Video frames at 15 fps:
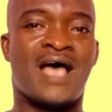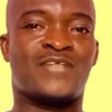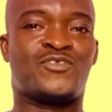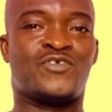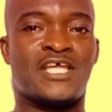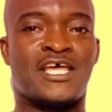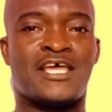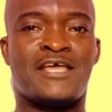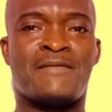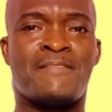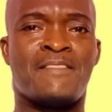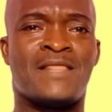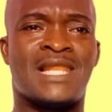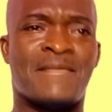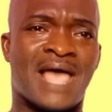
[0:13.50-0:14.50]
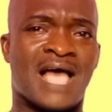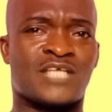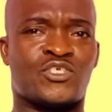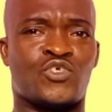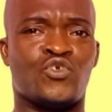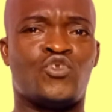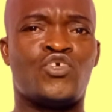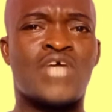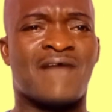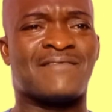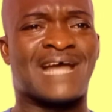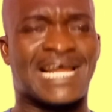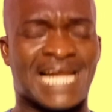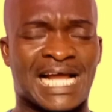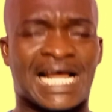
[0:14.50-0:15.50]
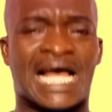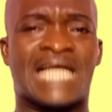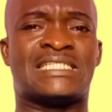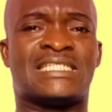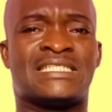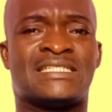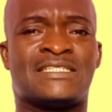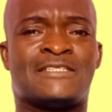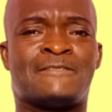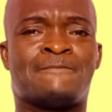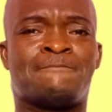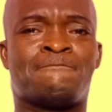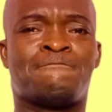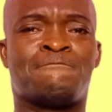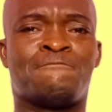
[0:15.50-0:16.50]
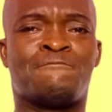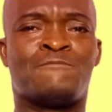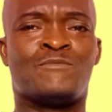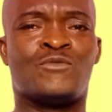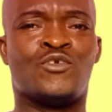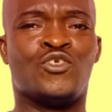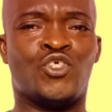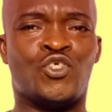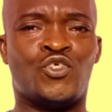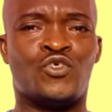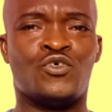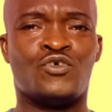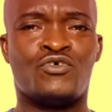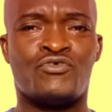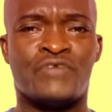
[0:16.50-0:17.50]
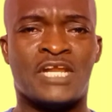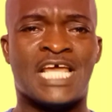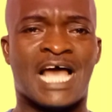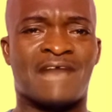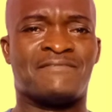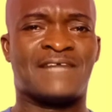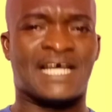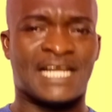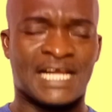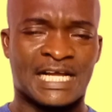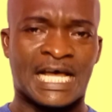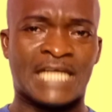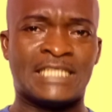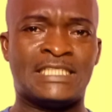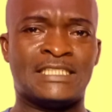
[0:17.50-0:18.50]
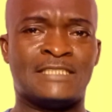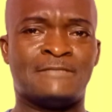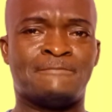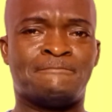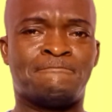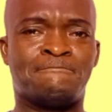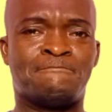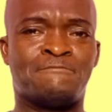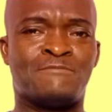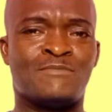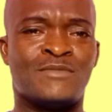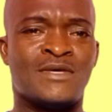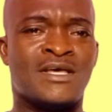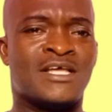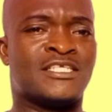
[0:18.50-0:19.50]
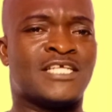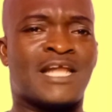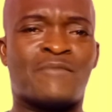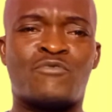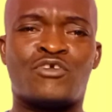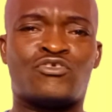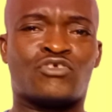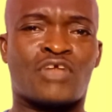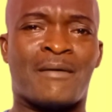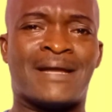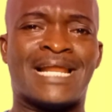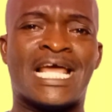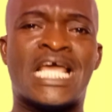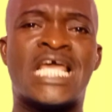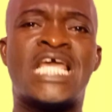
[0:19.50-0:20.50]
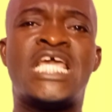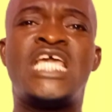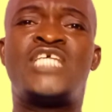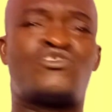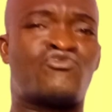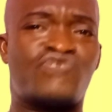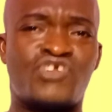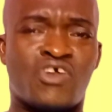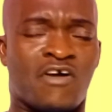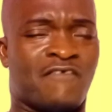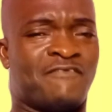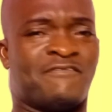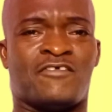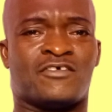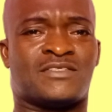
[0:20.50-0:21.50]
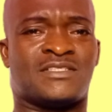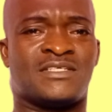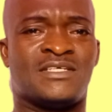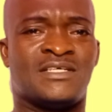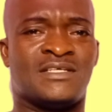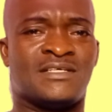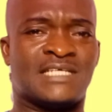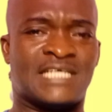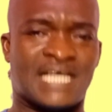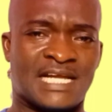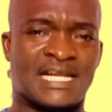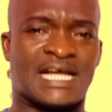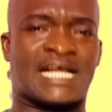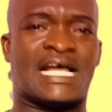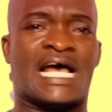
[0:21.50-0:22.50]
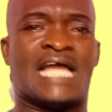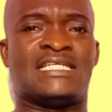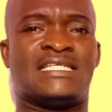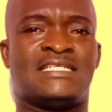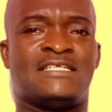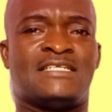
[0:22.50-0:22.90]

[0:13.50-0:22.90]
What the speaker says: Today, let me ask you: do you have Ghana card? Do you really have Ghana card? Today, I'm going to talk about the history of what Ghana card.